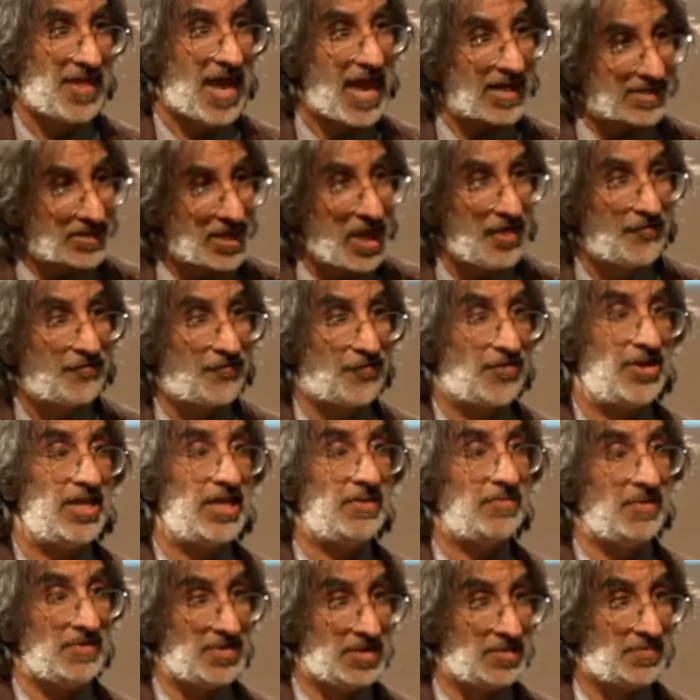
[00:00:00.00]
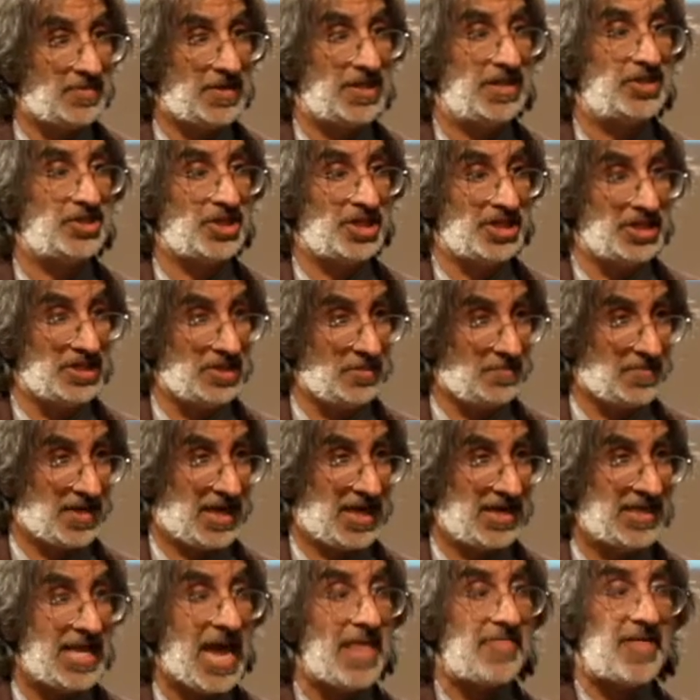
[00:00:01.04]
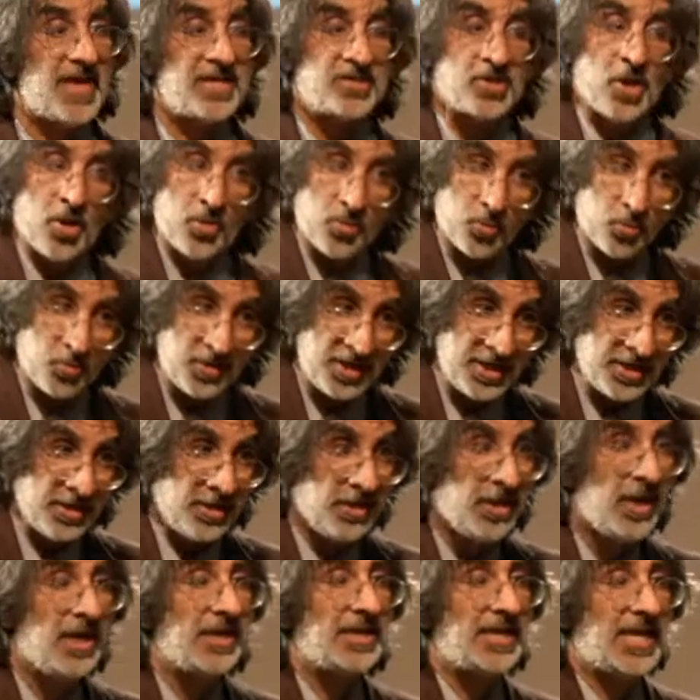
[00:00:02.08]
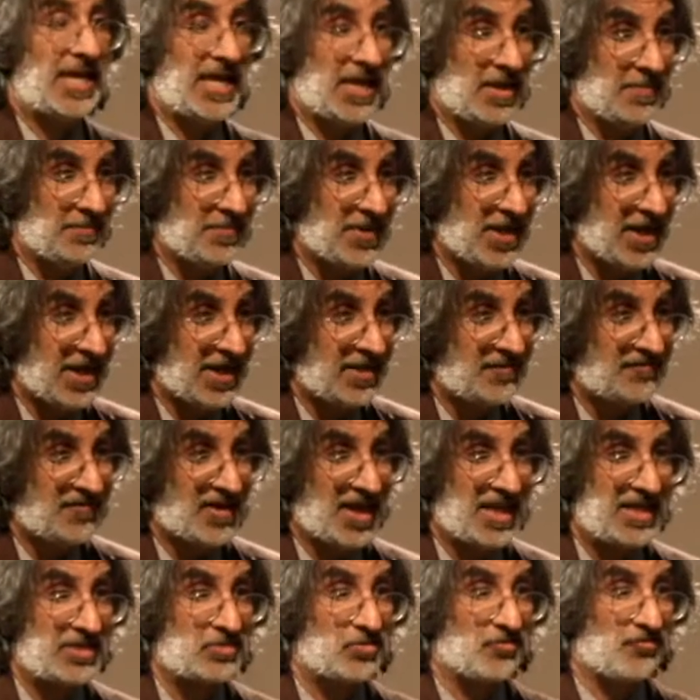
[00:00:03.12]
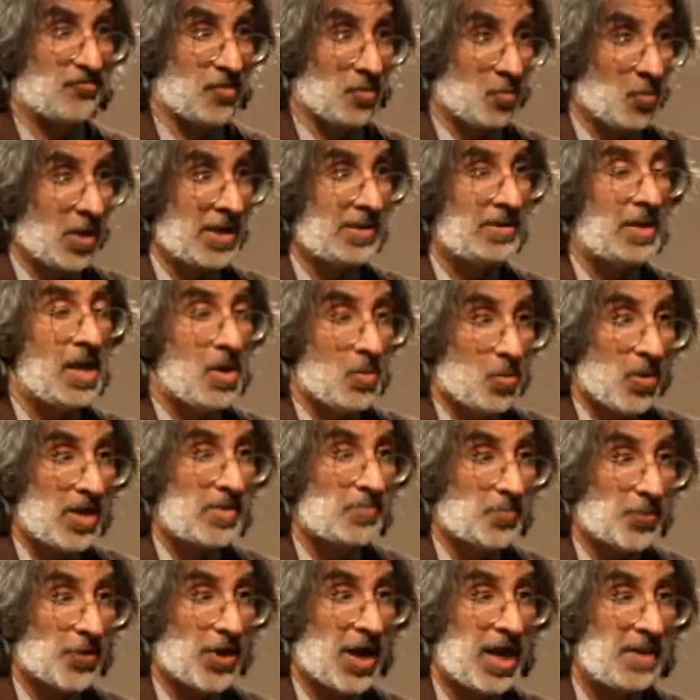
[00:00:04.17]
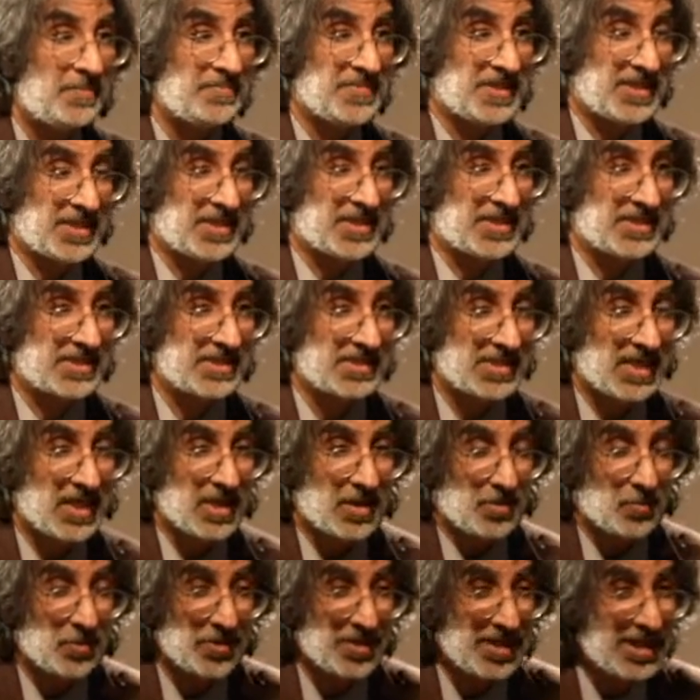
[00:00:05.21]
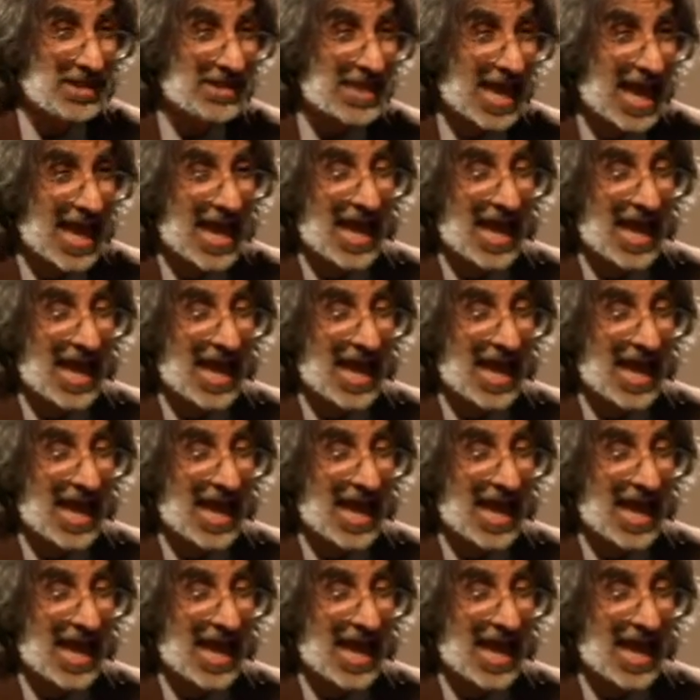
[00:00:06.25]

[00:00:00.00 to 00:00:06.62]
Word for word: That's freedom of speech and debate. That's real campaign finance reform. One, one problem is with these